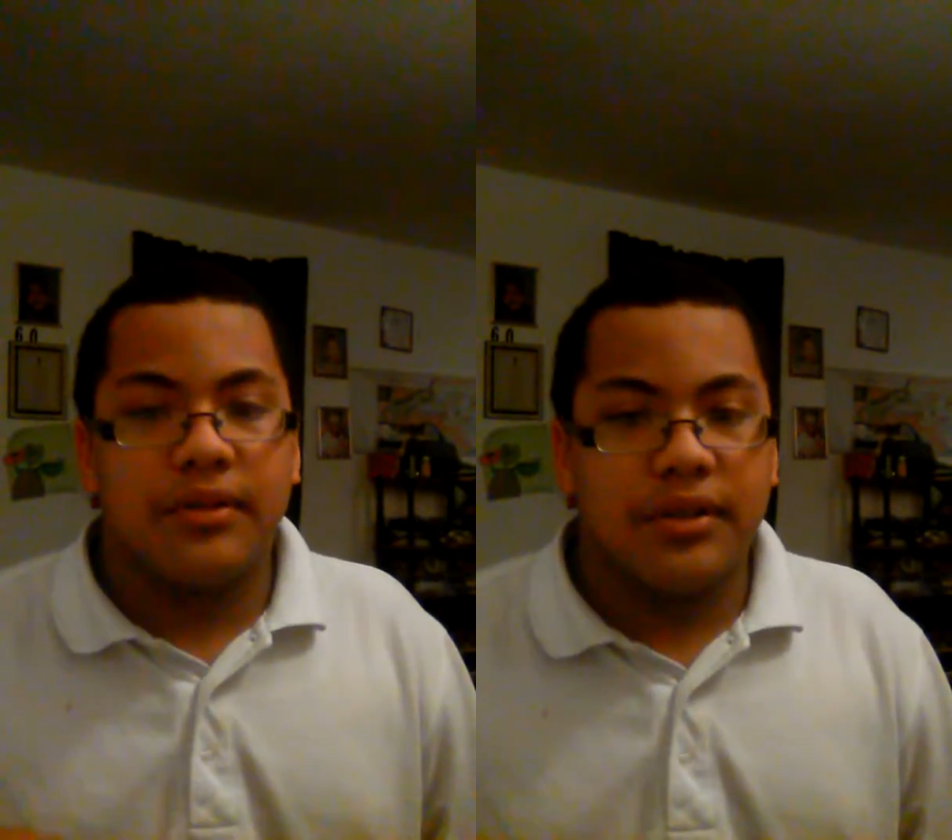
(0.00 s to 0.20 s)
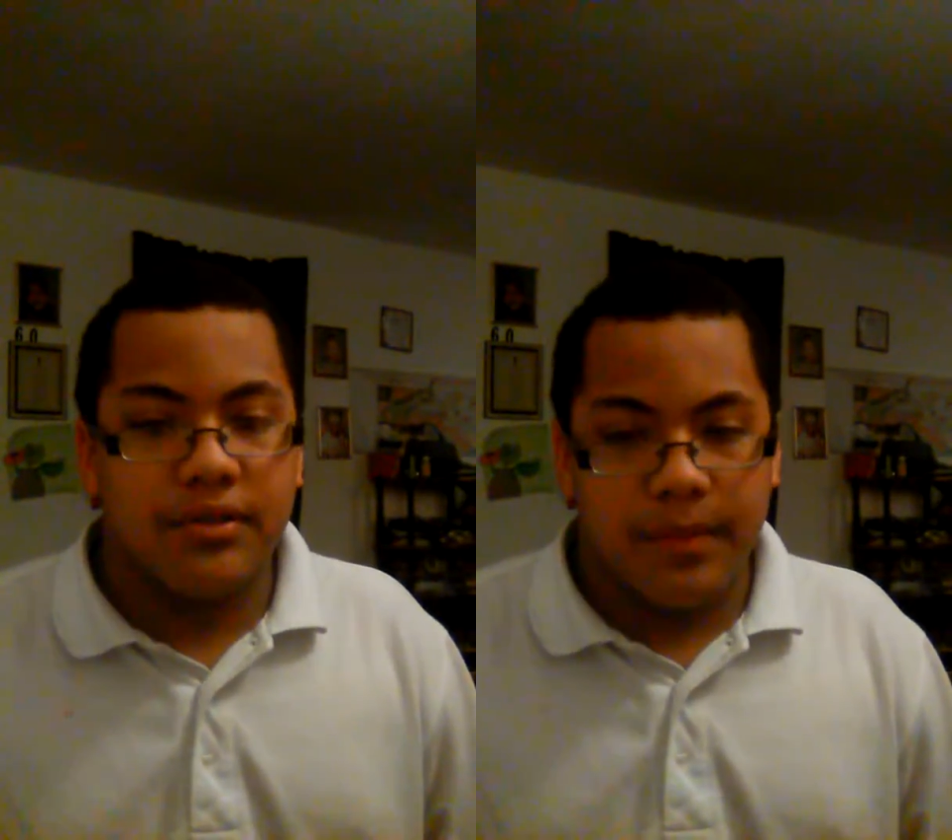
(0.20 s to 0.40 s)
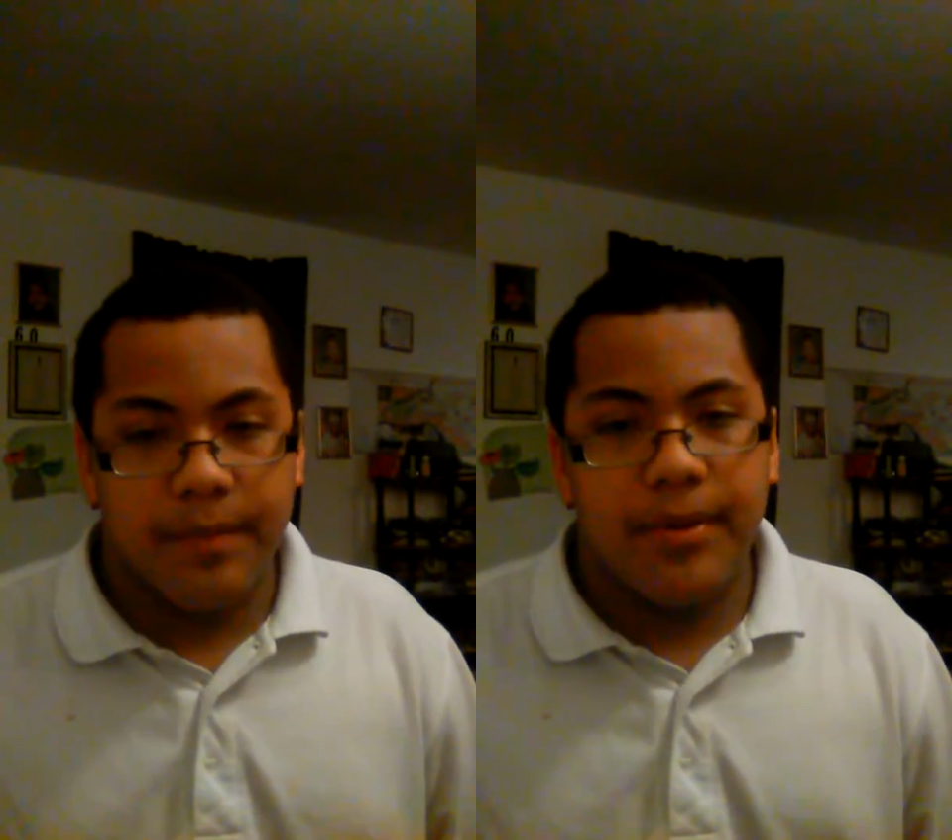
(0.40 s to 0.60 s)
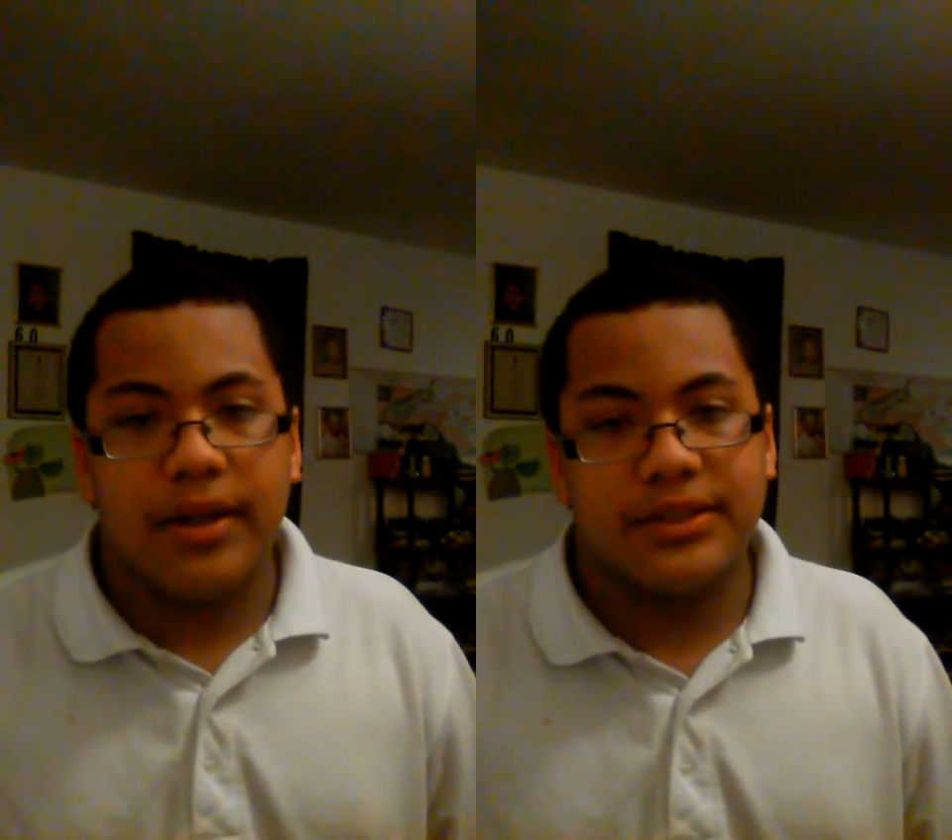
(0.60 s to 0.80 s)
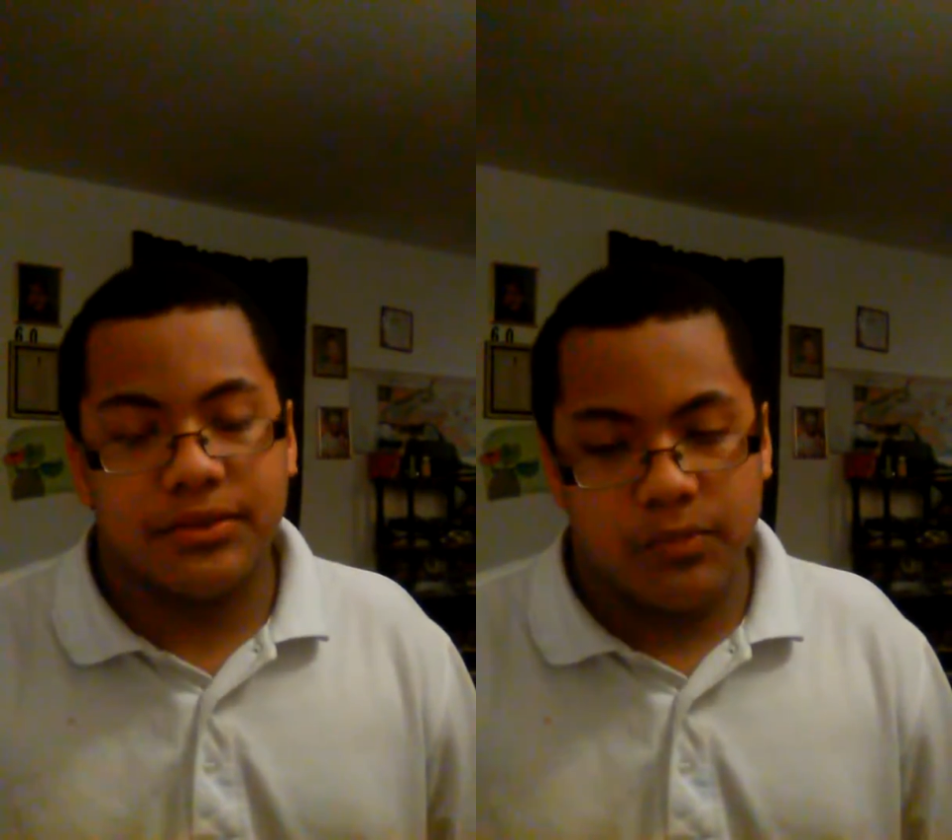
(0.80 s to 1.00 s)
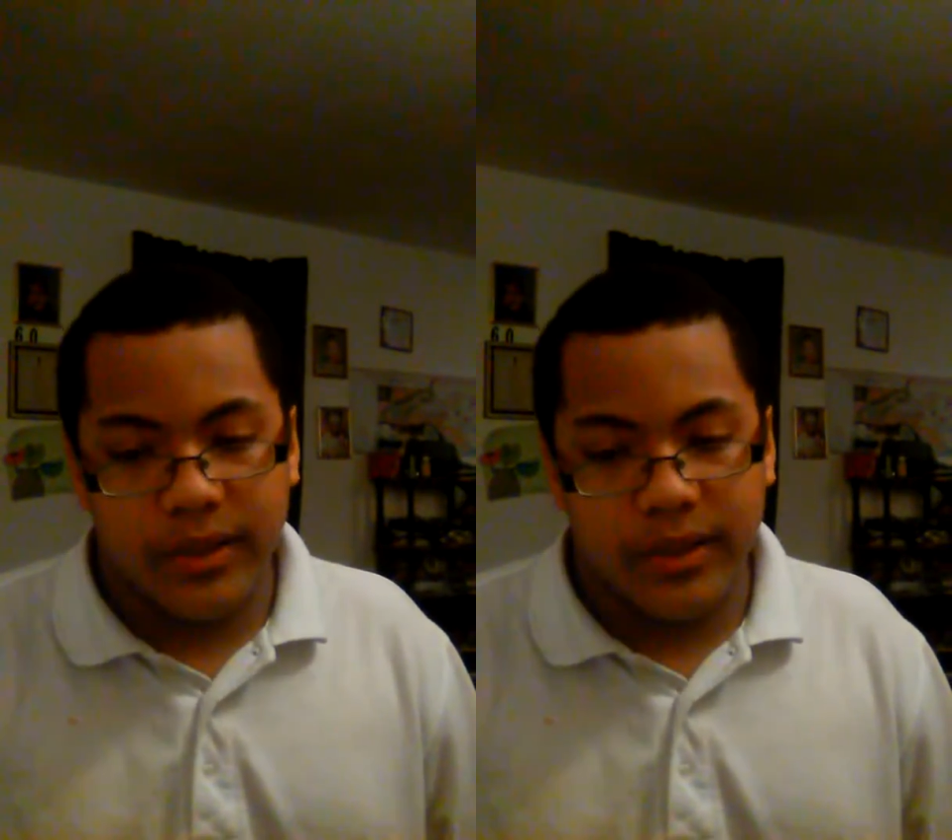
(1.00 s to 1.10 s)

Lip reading: the Creepypasta